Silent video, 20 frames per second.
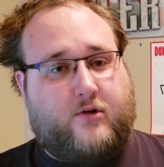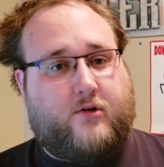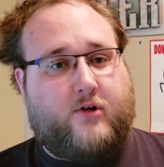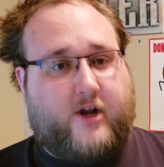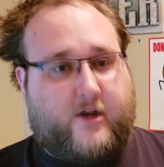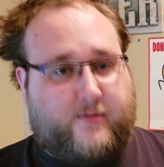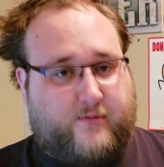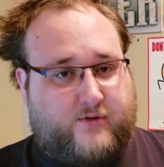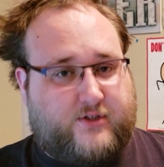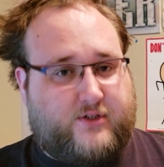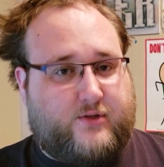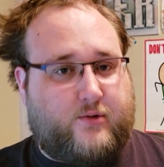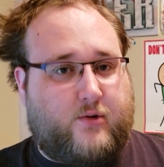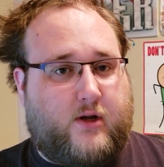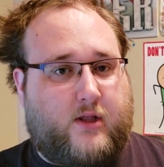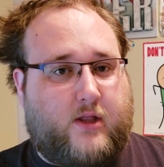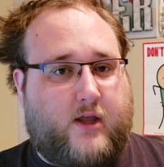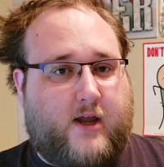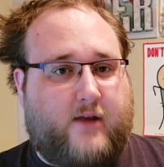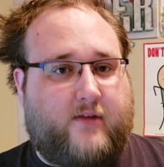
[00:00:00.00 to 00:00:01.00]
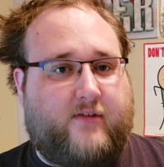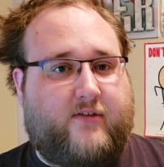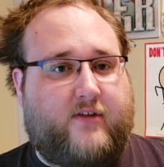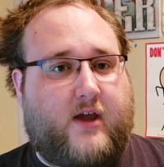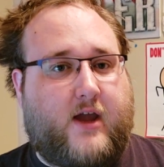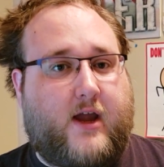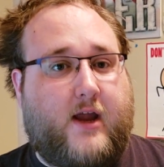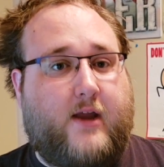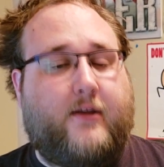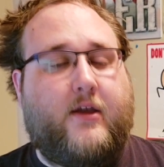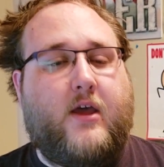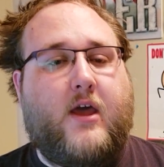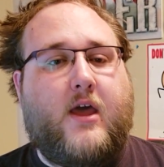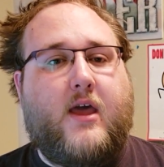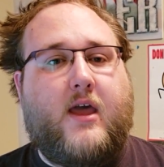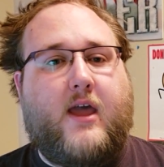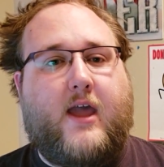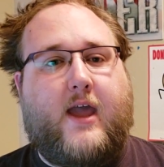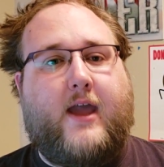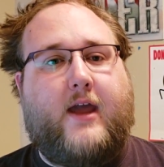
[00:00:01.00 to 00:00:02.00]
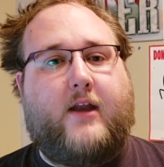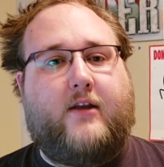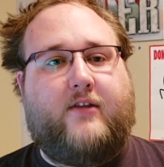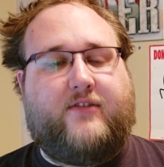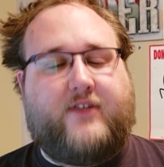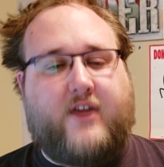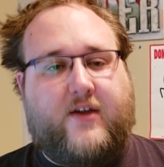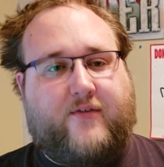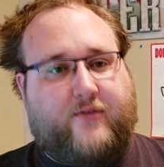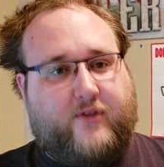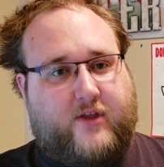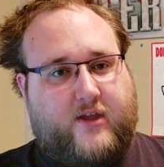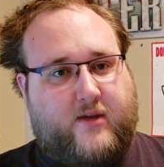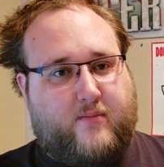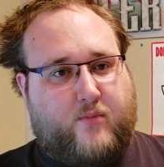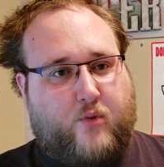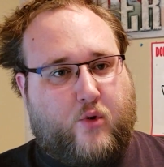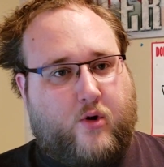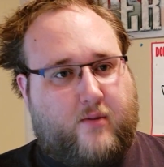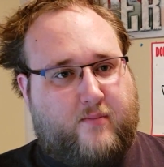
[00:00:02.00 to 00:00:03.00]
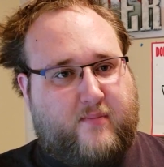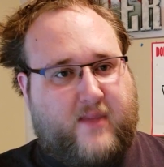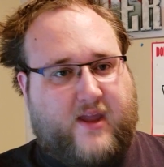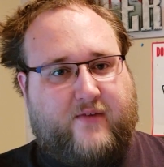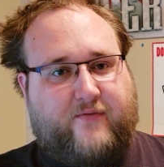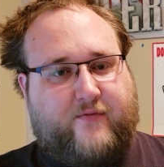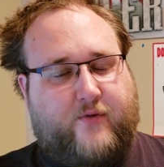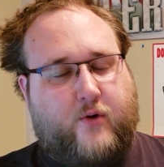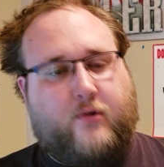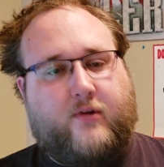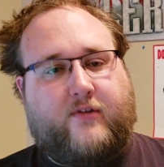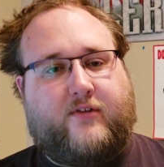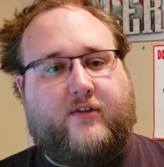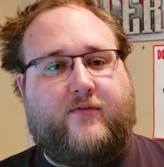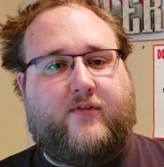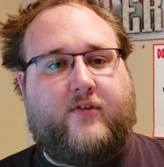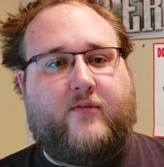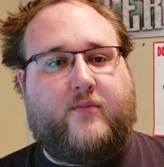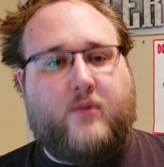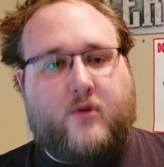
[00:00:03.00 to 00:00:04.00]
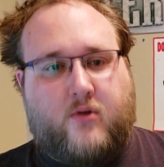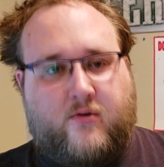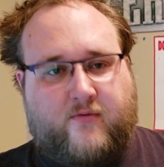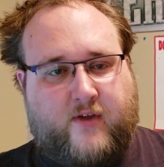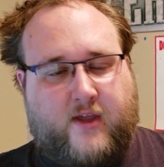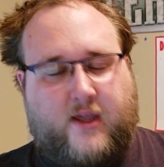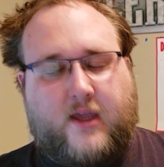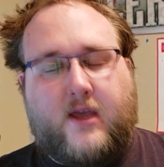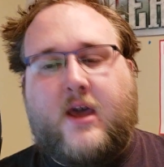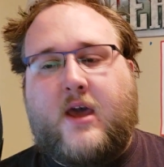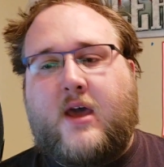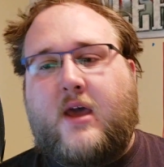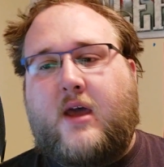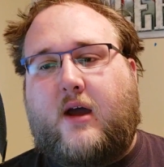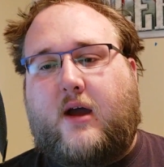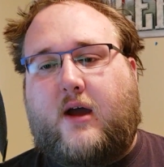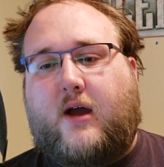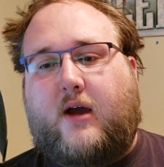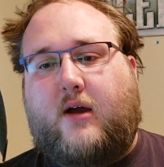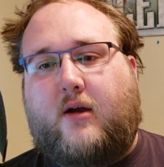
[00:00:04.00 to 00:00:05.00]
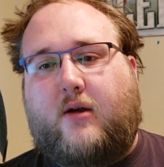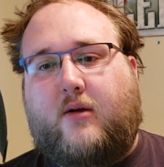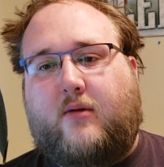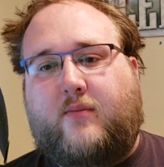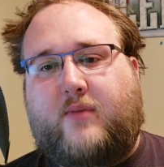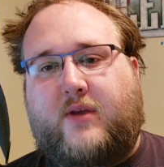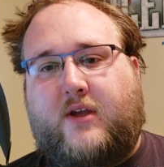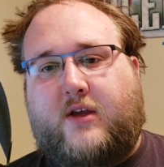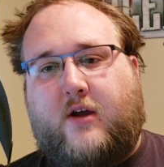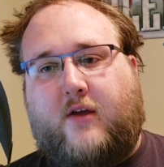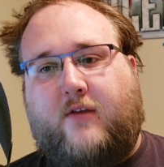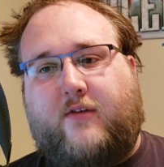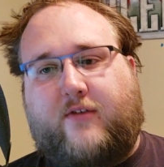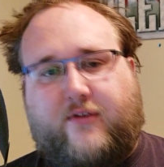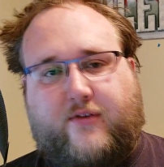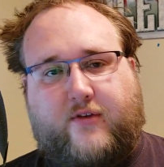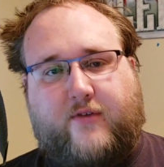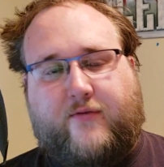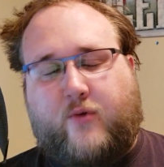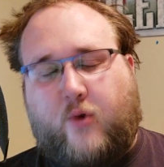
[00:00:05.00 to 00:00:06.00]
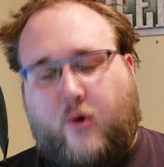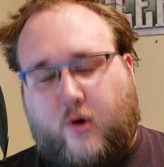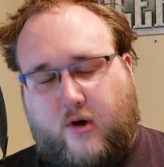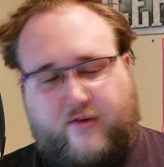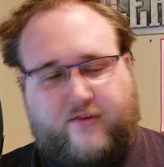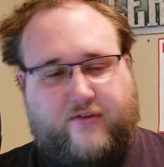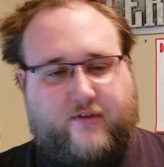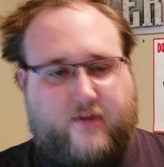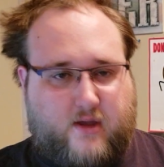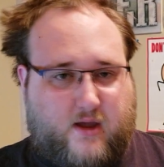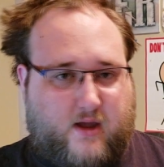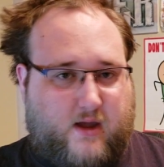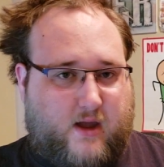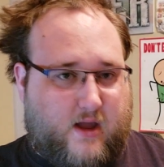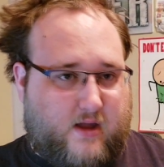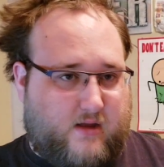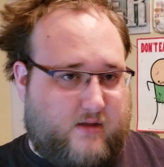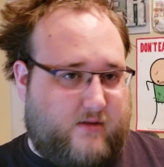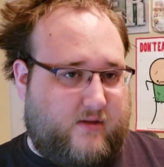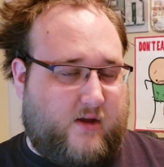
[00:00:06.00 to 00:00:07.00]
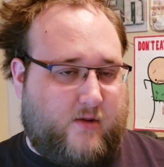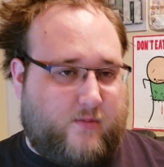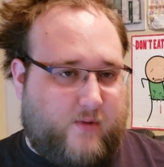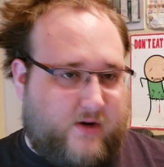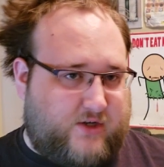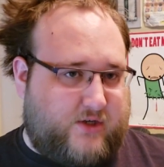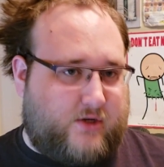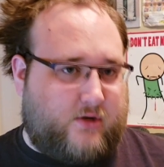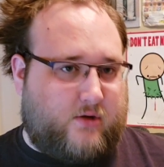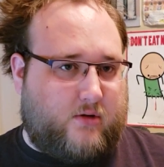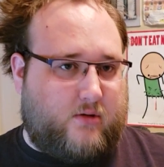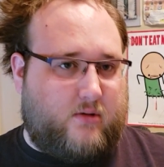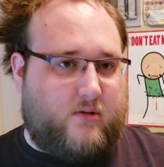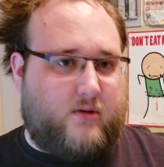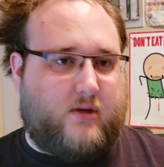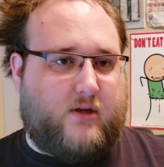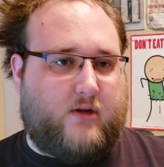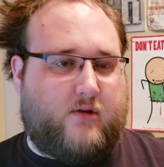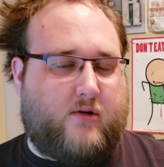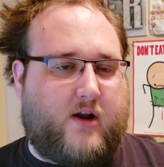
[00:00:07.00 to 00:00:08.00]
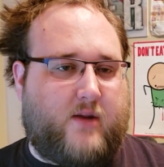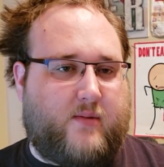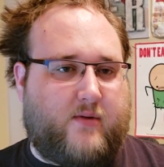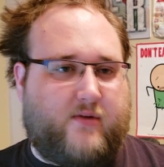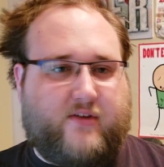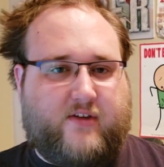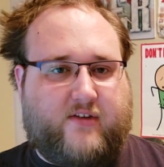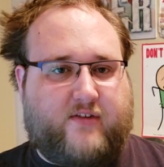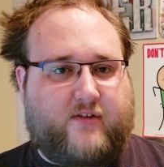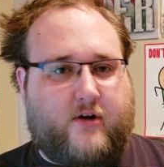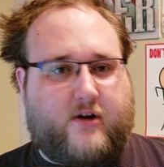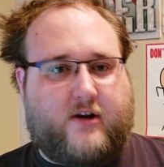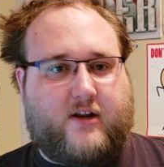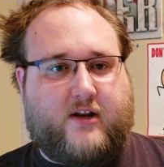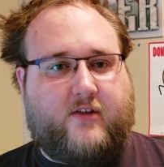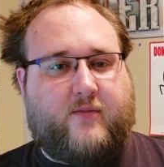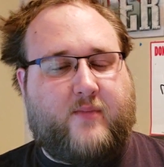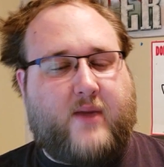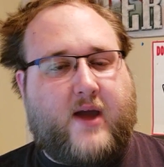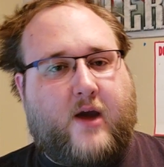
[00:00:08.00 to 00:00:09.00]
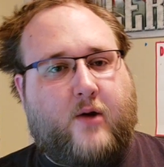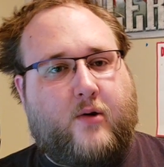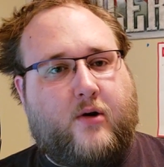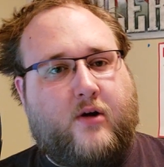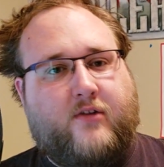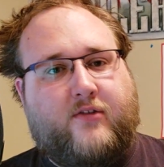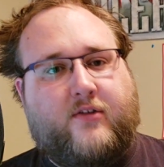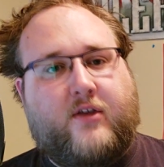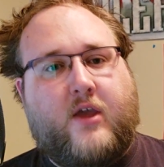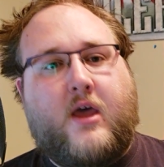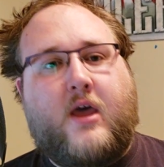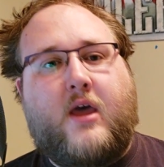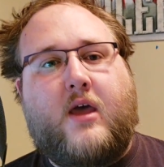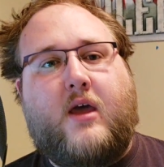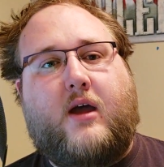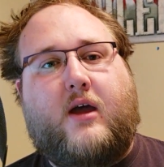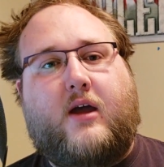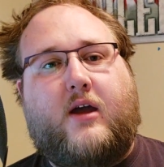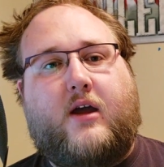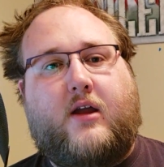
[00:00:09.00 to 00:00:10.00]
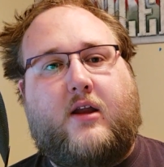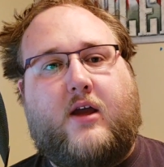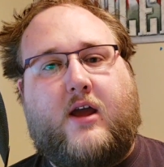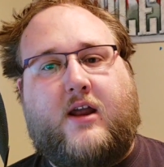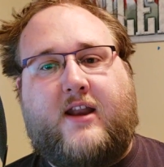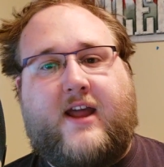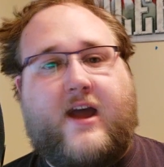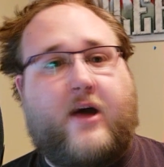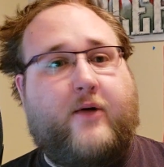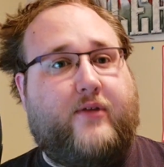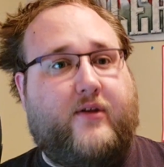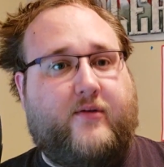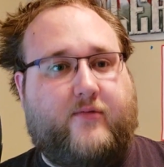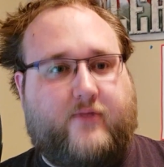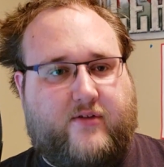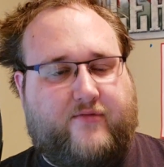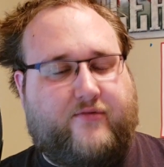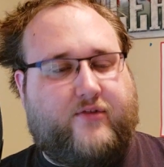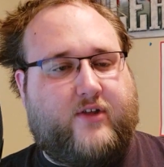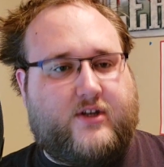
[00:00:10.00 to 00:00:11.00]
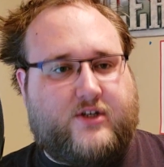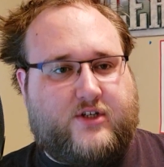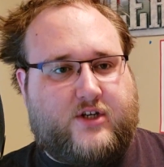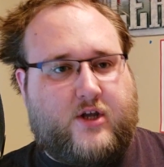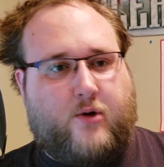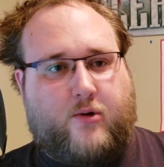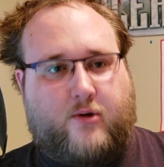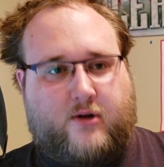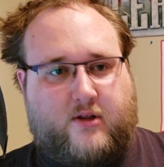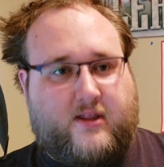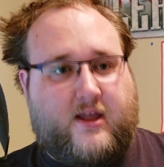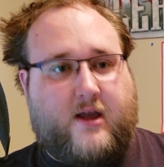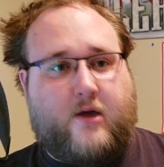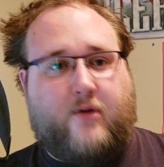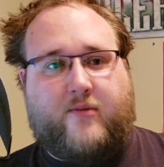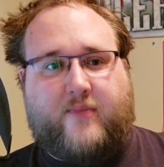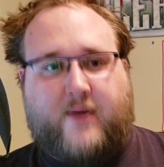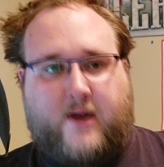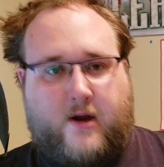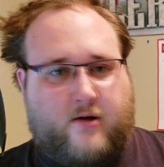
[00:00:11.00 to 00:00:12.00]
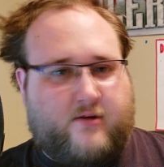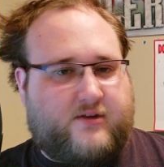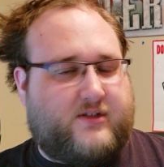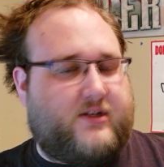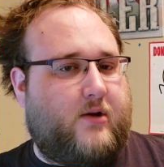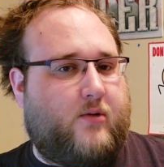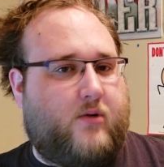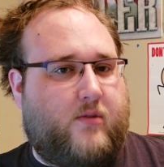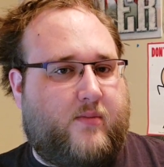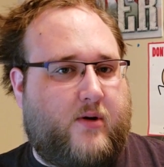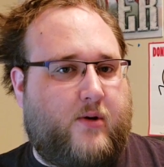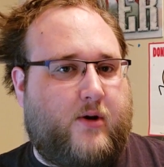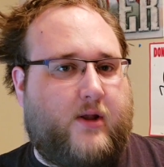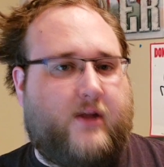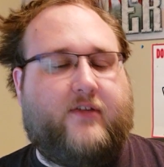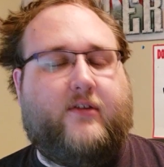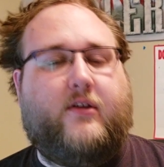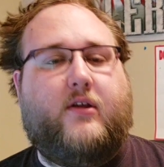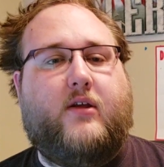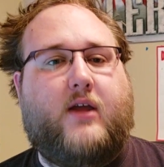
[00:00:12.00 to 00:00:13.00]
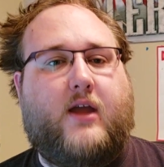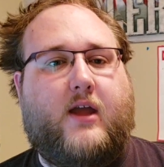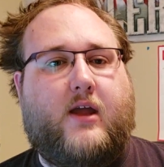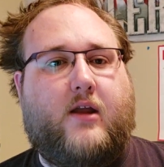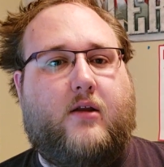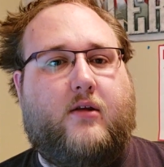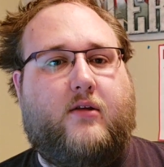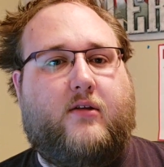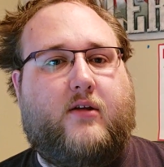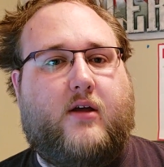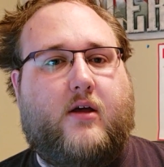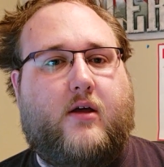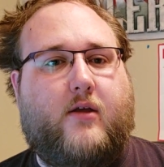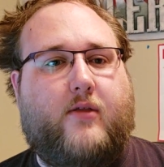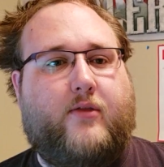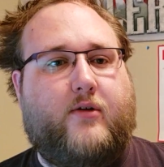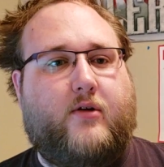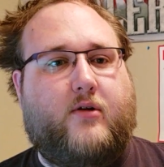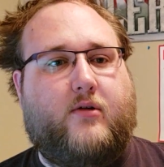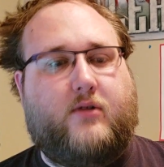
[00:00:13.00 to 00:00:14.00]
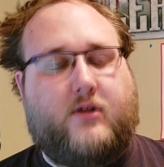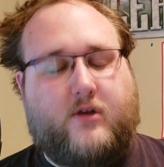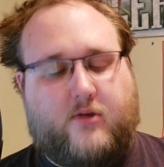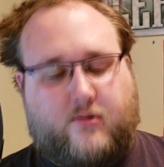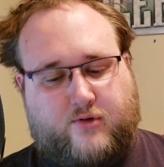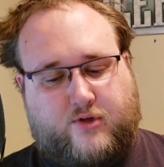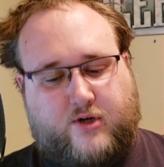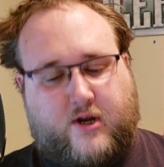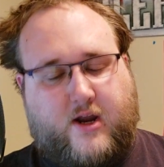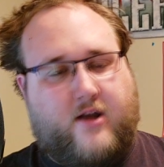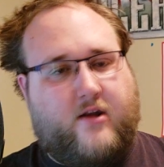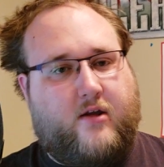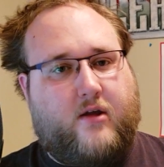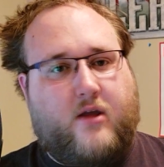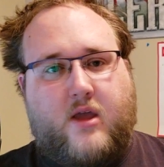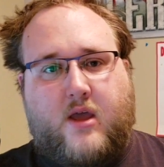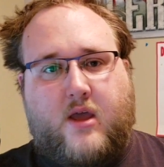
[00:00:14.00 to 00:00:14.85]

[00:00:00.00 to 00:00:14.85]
Incredible's storyline side, and is definitely a more main focus of the movie, because, of course, in the original Incredibles, he started to get his powers, and now they really flushed out, and now the parents know about it, and they're, trying to